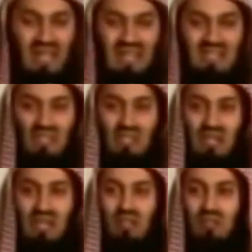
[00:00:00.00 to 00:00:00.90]
And
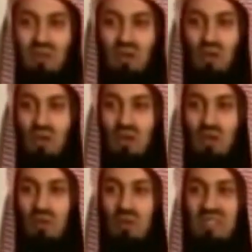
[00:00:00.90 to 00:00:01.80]
inshallah tomorrow
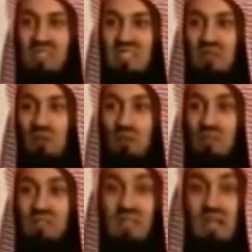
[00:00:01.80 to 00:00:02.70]
we will see what
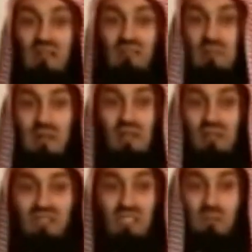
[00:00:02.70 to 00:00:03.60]
was the aftermath
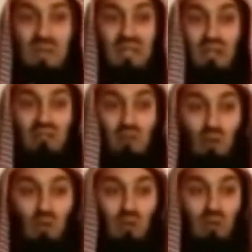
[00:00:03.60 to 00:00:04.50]
of this battle of
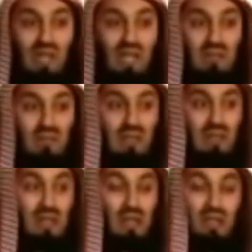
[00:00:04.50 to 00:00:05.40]
Uhud,
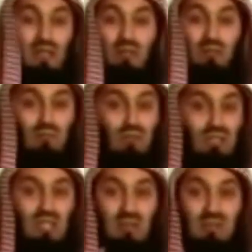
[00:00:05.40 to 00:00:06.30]
where the
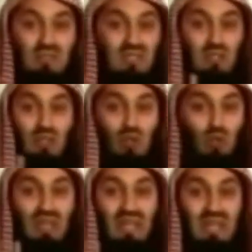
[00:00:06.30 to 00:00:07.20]
Muslims did not
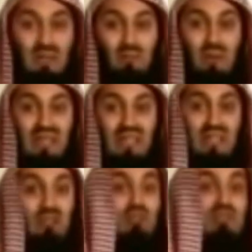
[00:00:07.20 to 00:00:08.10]
win
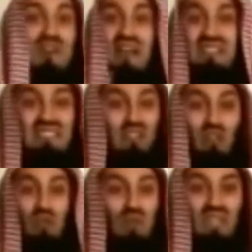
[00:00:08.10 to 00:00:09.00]
but the Kuffar did
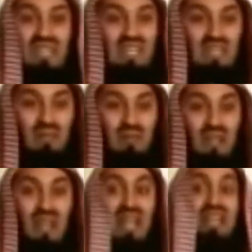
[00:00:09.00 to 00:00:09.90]
not win either.
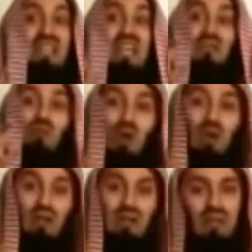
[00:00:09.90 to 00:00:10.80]
Had they
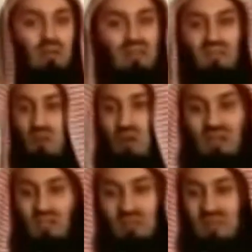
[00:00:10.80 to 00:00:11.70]
won, they would have gone
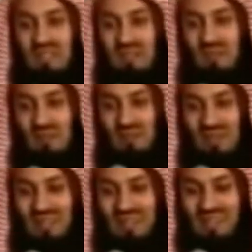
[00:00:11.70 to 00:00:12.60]
into Medina
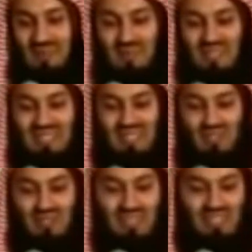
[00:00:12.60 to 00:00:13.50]
Munawwara, but they did
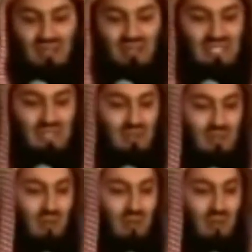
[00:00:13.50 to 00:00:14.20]
not enter Medina